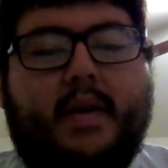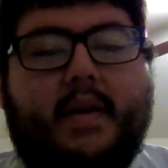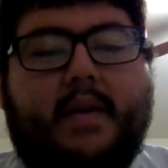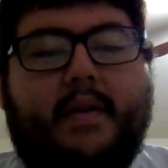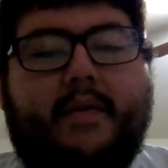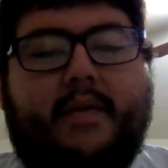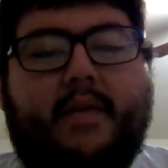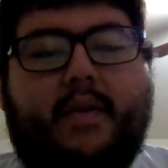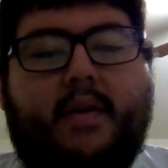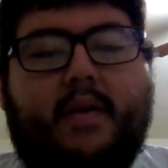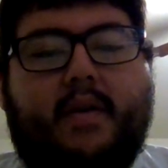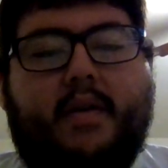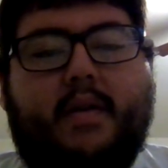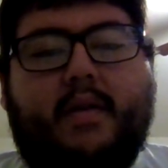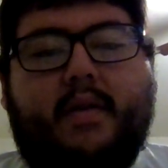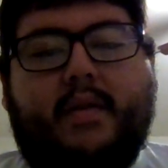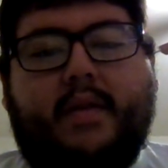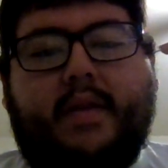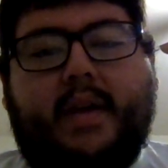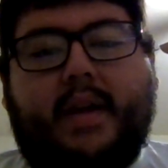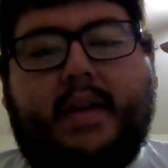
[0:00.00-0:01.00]
For
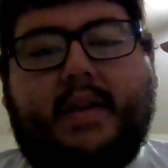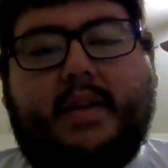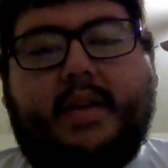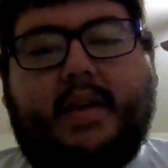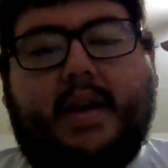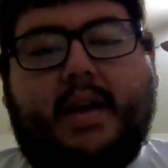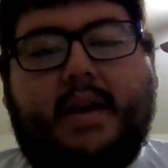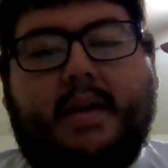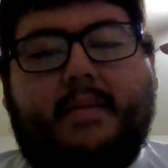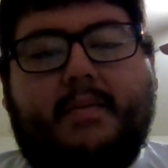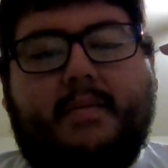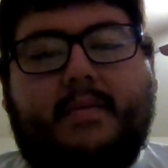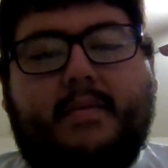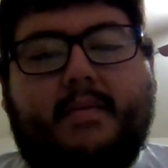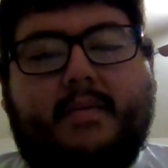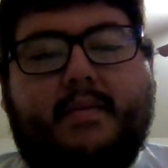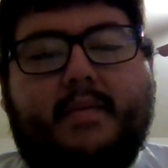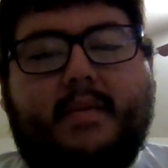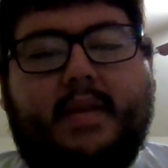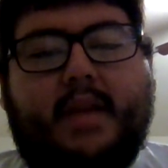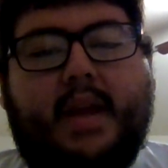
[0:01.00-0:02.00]
all that time,
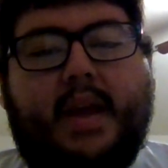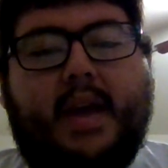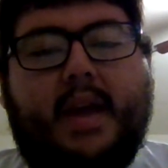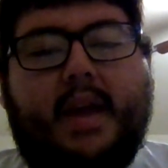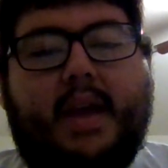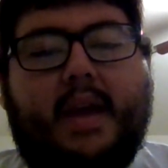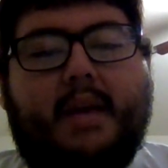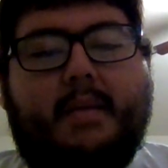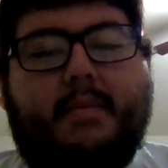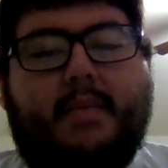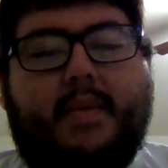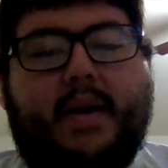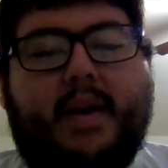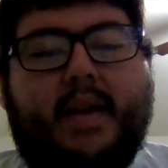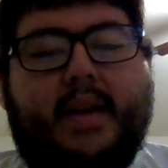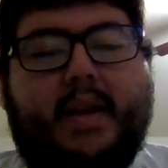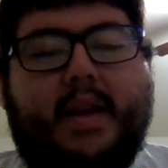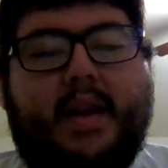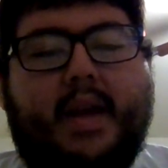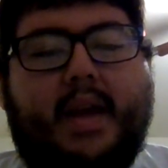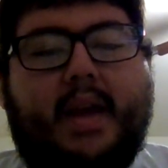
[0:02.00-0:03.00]
day by
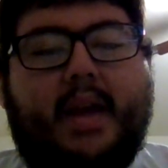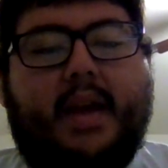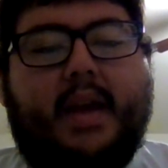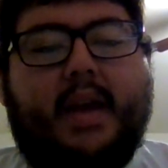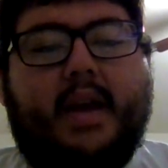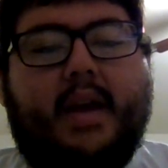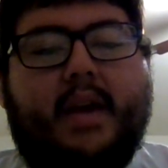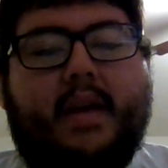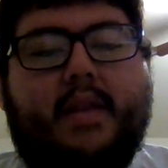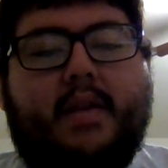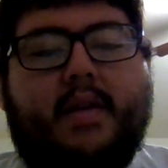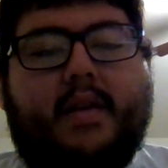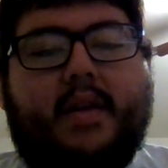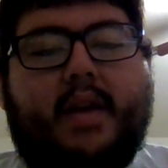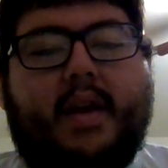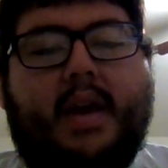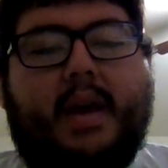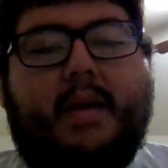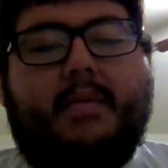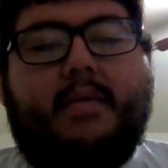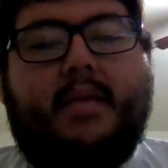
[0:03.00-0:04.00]
day, there
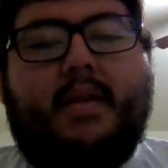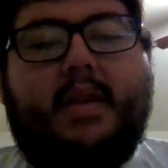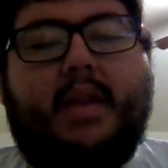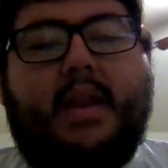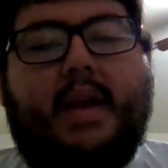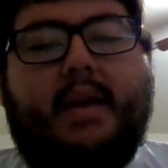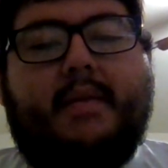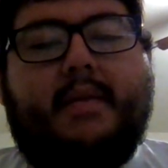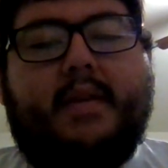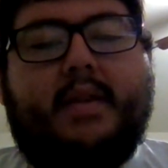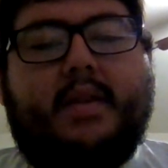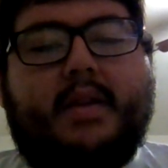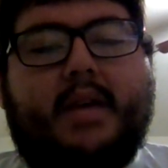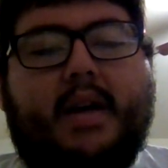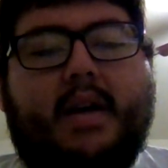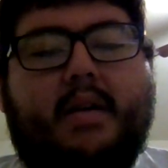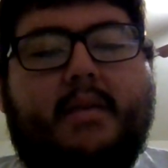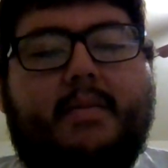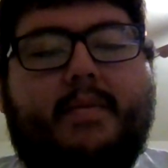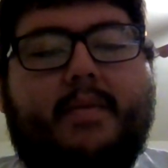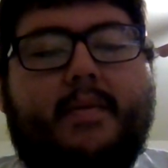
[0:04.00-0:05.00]
came to David to
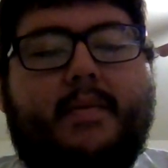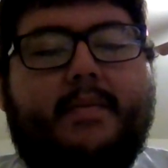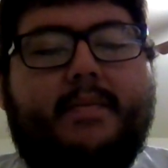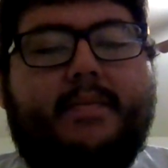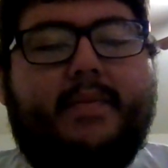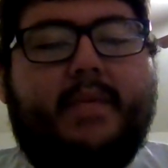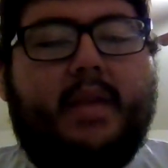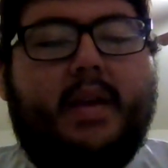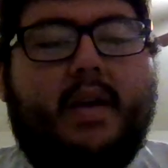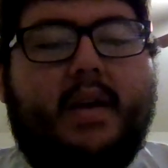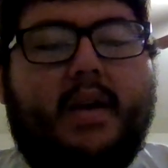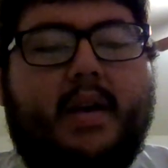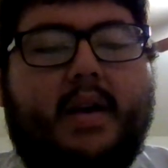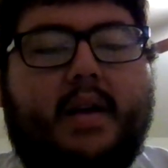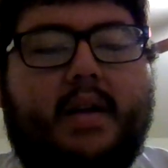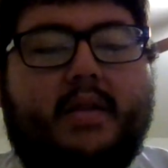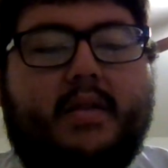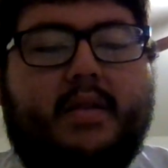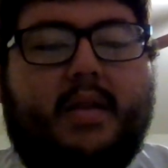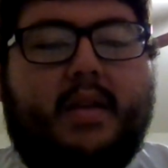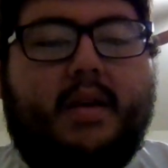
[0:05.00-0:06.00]
help him,
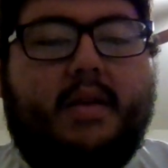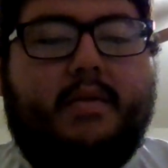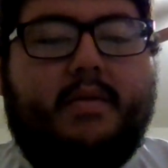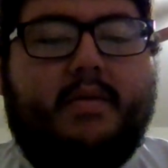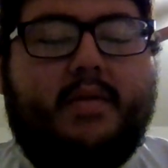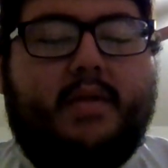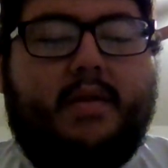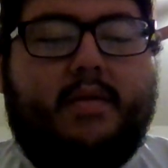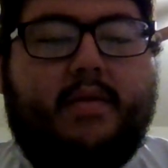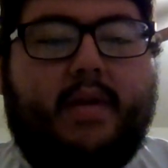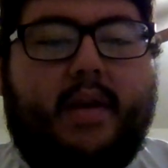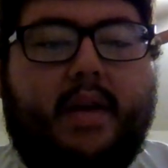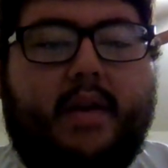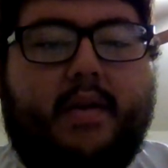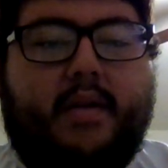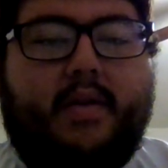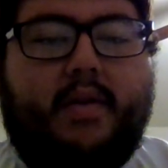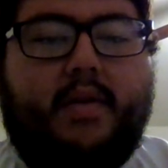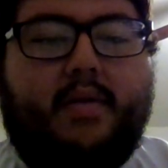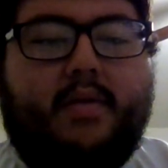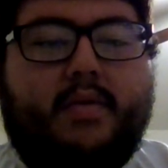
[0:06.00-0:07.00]
until it was a great
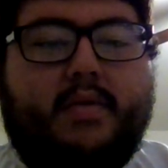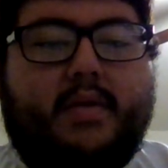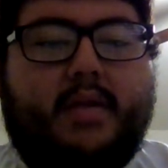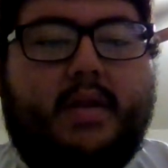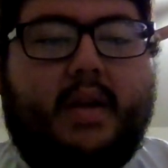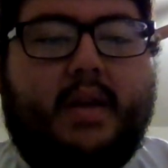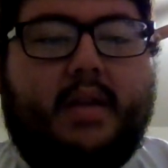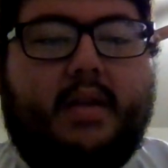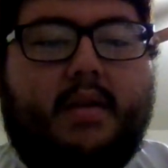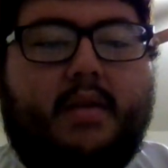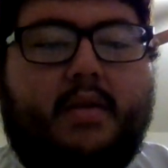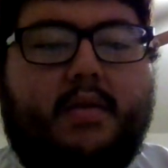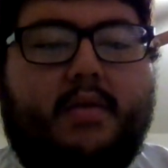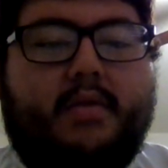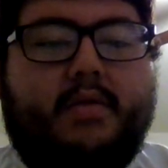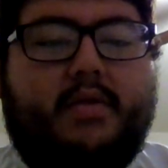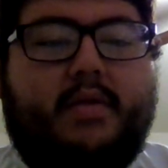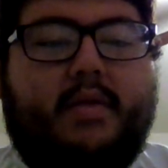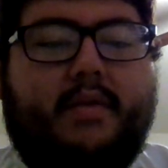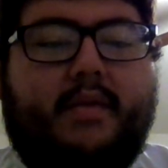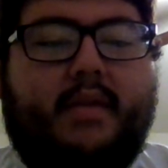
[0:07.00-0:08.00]
host like the
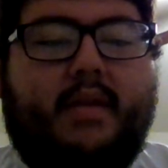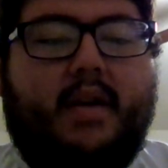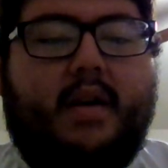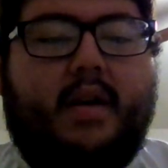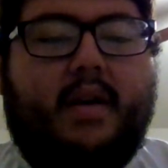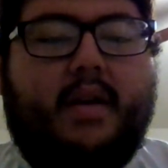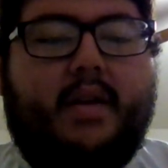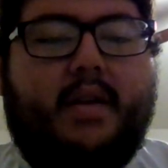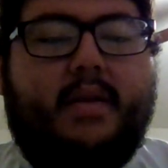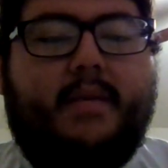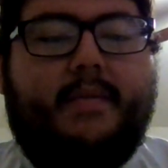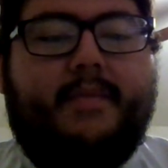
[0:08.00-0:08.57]
host of God.